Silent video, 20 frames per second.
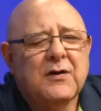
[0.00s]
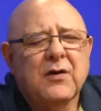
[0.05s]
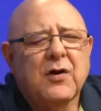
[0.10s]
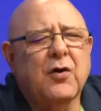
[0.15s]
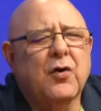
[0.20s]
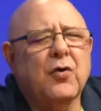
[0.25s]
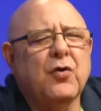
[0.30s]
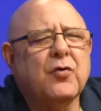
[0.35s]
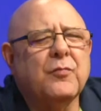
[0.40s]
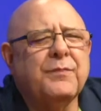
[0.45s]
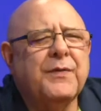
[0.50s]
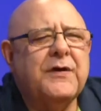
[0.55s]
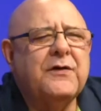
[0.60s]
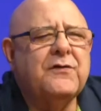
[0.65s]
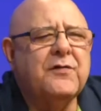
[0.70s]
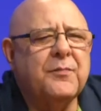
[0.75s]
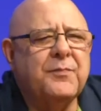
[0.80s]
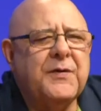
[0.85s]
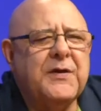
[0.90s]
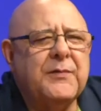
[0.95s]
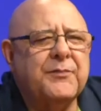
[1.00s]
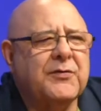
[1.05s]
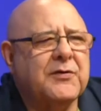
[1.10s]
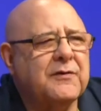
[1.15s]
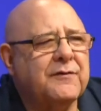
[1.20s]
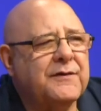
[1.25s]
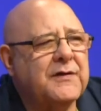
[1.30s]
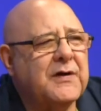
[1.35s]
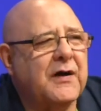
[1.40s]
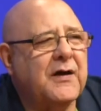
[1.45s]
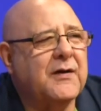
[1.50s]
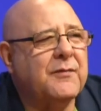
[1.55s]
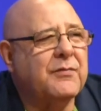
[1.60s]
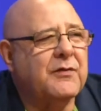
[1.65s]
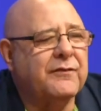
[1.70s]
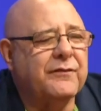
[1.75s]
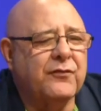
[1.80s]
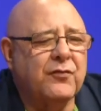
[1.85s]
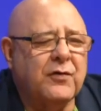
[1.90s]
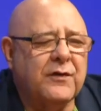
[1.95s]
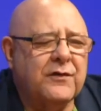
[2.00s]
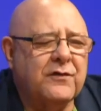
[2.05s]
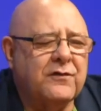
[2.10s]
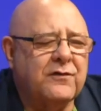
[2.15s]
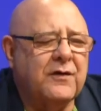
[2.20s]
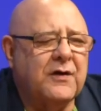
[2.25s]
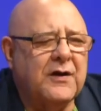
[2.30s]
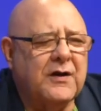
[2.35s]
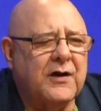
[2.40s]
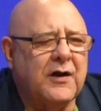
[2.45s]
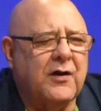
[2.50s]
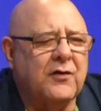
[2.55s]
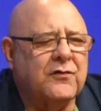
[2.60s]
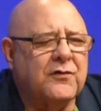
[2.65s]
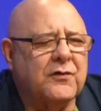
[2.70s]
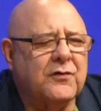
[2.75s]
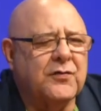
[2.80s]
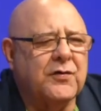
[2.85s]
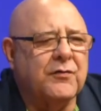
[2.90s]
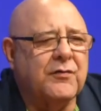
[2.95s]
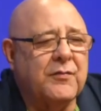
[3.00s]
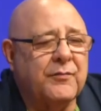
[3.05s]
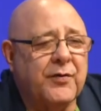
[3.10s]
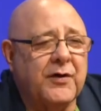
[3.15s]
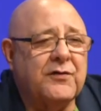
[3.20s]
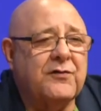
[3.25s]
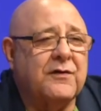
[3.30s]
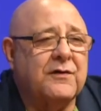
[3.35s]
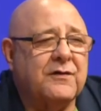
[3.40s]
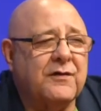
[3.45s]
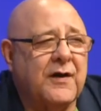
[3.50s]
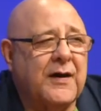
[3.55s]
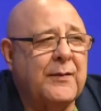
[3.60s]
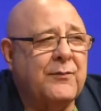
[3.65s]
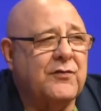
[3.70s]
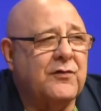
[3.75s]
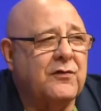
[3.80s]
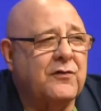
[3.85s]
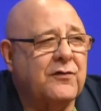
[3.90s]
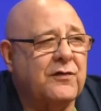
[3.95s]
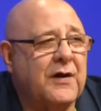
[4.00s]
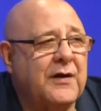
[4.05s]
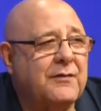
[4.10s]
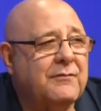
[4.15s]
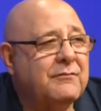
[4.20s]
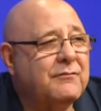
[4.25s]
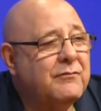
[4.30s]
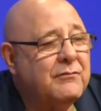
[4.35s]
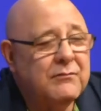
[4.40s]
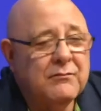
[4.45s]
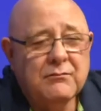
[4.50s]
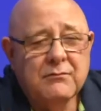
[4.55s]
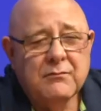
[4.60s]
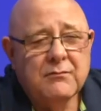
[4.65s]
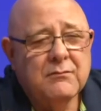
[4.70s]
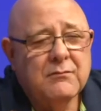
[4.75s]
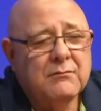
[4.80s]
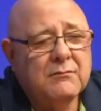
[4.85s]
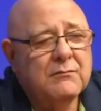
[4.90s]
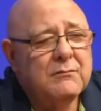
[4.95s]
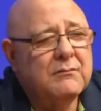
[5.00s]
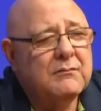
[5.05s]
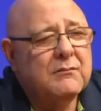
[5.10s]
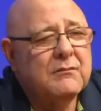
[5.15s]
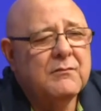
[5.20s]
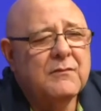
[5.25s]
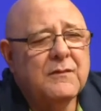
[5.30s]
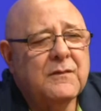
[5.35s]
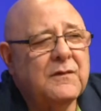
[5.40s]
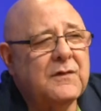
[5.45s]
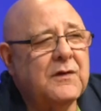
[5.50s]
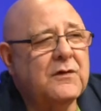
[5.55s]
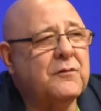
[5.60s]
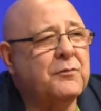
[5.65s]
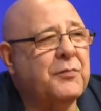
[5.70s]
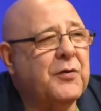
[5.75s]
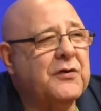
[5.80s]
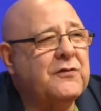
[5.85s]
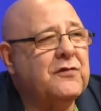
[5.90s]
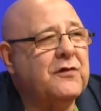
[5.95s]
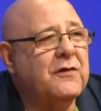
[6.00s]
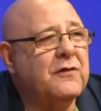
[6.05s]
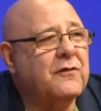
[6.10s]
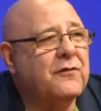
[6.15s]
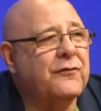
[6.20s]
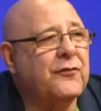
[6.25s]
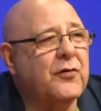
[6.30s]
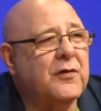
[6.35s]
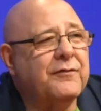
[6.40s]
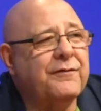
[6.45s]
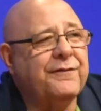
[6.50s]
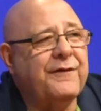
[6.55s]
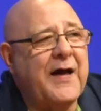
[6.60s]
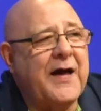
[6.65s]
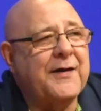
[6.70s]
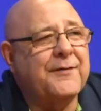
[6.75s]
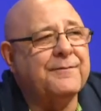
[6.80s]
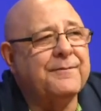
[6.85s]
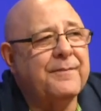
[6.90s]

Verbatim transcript: a whole bunch of people have gone before the city council during budget times and said, this budget is full of fat.